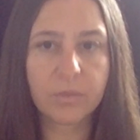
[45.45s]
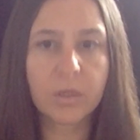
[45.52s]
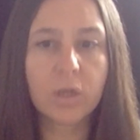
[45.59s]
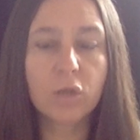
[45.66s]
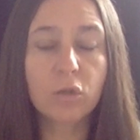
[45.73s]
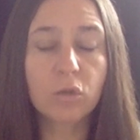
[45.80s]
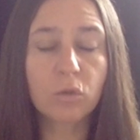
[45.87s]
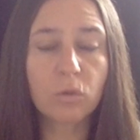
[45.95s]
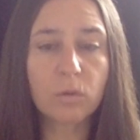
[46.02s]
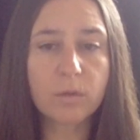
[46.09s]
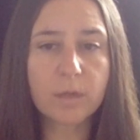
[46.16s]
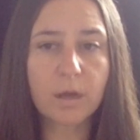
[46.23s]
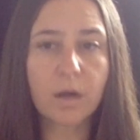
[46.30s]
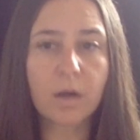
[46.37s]

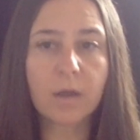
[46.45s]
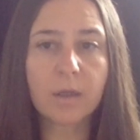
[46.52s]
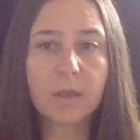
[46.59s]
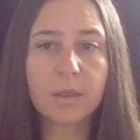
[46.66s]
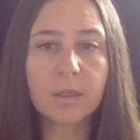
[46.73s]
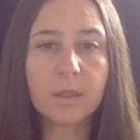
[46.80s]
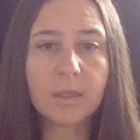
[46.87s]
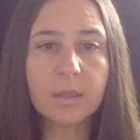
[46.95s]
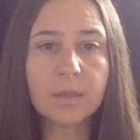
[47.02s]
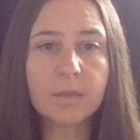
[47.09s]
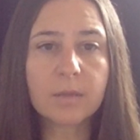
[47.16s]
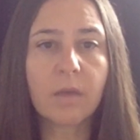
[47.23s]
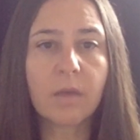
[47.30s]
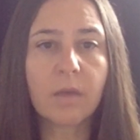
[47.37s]
Schools are, indeed,
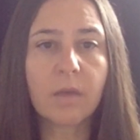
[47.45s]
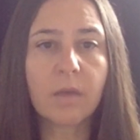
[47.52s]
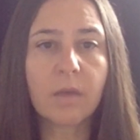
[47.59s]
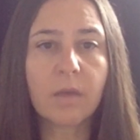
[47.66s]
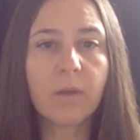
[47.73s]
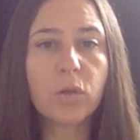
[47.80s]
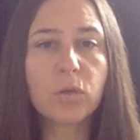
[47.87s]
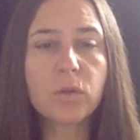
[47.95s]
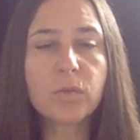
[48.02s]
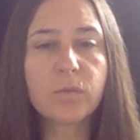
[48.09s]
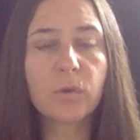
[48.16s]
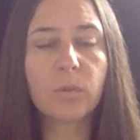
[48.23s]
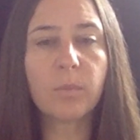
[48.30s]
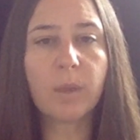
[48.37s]
a very
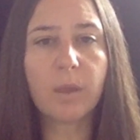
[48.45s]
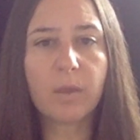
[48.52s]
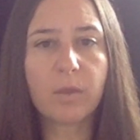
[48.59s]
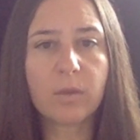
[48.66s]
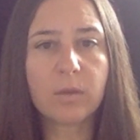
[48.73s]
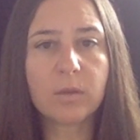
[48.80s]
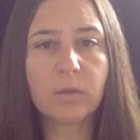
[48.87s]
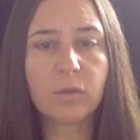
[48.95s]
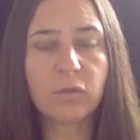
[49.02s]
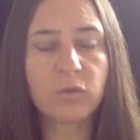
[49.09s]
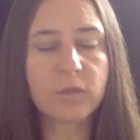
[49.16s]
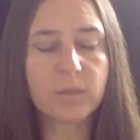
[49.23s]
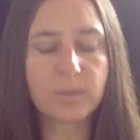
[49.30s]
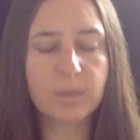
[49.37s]
useful method of
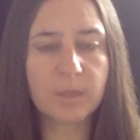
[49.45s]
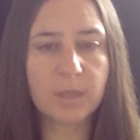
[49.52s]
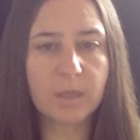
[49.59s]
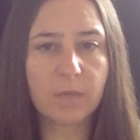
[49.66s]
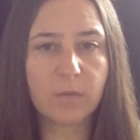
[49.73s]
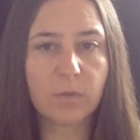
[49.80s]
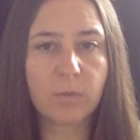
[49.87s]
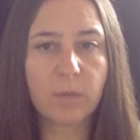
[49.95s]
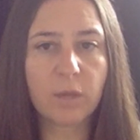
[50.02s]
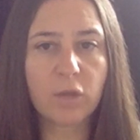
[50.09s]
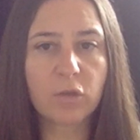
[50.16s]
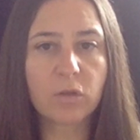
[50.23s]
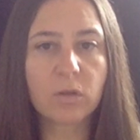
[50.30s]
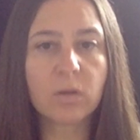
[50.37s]
transmitting
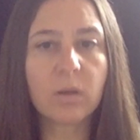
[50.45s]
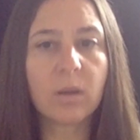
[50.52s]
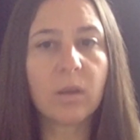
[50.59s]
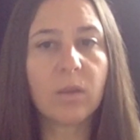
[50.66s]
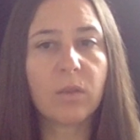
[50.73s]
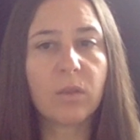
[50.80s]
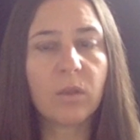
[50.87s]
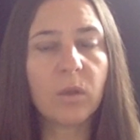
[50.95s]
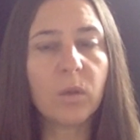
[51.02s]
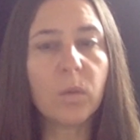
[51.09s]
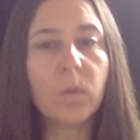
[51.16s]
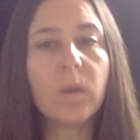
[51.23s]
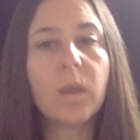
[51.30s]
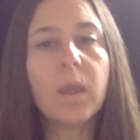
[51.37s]
information,
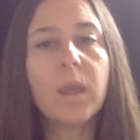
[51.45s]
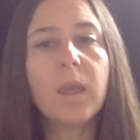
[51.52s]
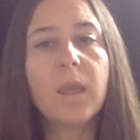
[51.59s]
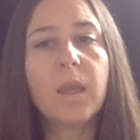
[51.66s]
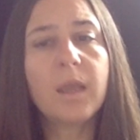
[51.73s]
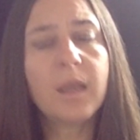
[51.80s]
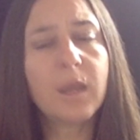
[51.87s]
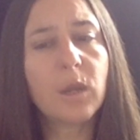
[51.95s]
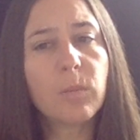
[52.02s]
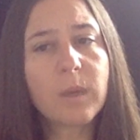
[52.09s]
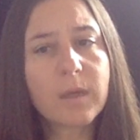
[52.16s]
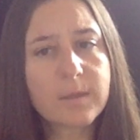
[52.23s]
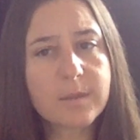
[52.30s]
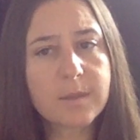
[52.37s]
though it cannot
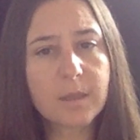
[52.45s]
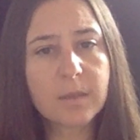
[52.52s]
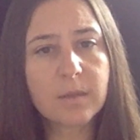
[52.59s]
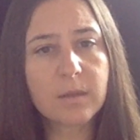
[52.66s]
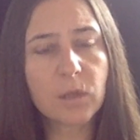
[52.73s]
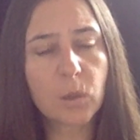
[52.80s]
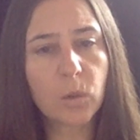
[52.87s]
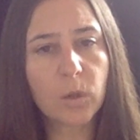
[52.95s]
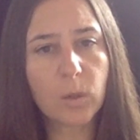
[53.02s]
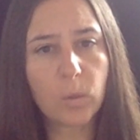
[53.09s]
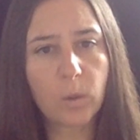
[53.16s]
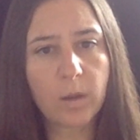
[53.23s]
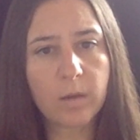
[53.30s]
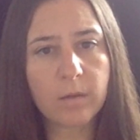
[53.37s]
be considered the only
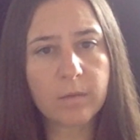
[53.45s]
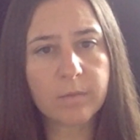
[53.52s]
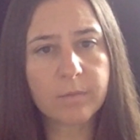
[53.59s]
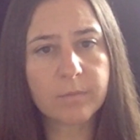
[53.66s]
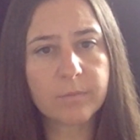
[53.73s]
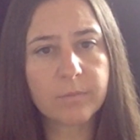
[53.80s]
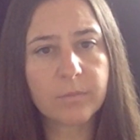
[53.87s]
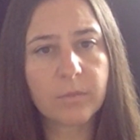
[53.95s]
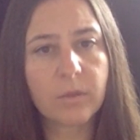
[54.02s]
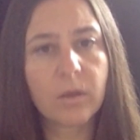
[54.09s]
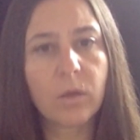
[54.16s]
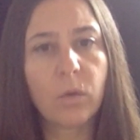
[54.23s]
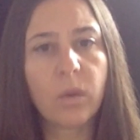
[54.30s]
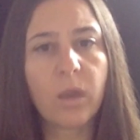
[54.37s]
one.
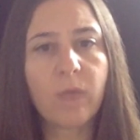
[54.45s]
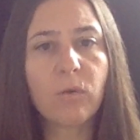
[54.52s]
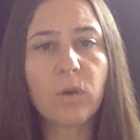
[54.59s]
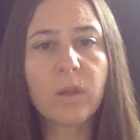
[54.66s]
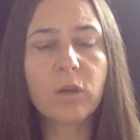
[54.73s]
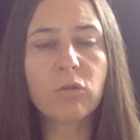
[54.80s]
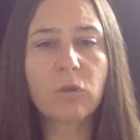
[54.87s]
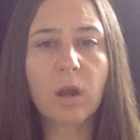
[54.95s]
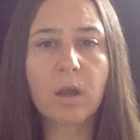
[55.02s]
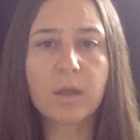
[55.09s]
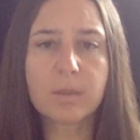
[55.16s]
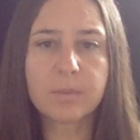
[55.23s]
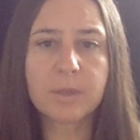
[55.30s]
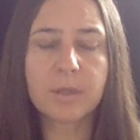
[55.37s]
We have only
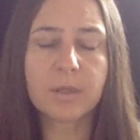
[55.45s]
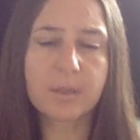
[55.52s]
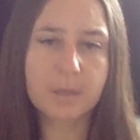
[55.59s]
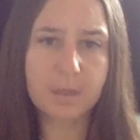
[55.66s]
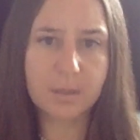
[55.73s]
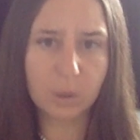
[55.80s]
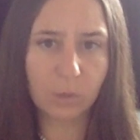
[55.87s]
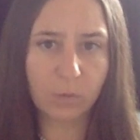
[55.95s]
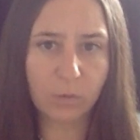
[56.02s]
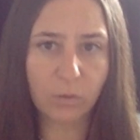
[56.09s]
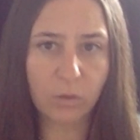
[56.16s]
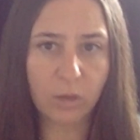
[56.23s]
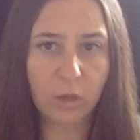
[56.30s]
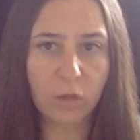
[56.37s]
grasped the necessity of
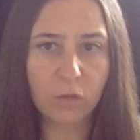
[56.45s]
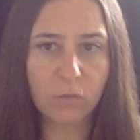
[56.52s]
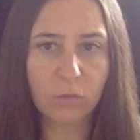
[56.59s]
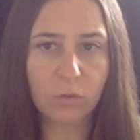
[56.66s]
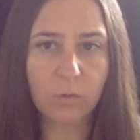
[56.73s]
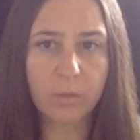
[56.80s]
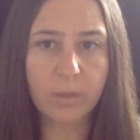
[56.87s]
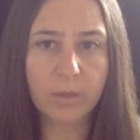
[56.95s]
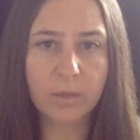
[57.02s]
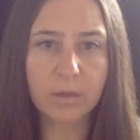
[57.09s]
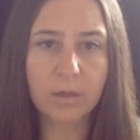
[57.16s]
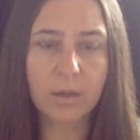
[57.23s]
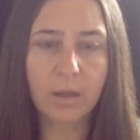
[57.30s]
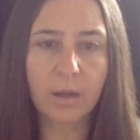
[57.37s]
education for a better
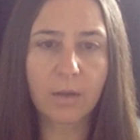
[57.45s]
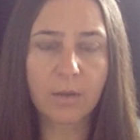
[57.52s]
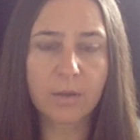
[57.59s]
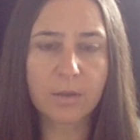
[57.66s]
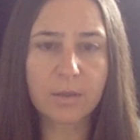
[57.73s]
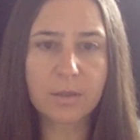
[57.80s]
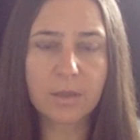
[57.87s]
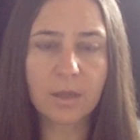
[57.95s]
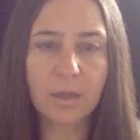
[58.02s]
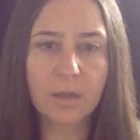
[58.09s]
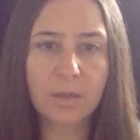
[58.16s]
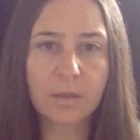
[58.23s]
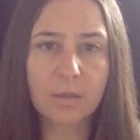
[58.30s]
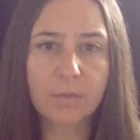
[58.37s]
and healthy
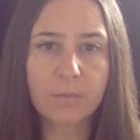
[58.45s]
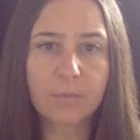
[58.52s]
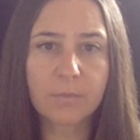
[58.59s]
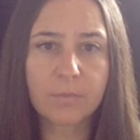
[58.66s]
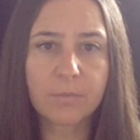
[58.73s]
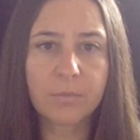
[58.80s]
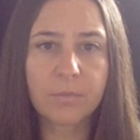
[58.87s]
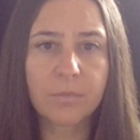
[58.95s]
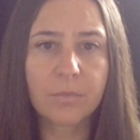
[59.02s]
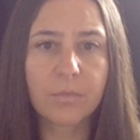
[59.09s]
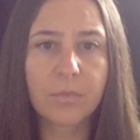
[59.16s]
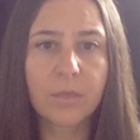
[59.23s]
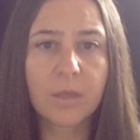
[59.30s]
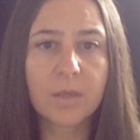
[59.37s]
society.
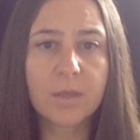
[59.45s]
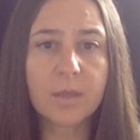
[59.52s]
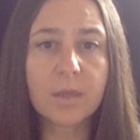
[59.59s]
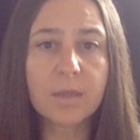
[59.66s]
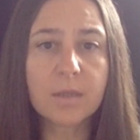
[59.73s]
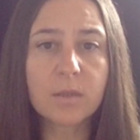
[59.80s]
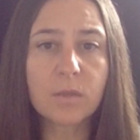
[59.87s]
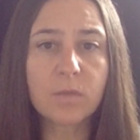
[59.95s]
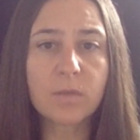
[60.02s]
The existence of the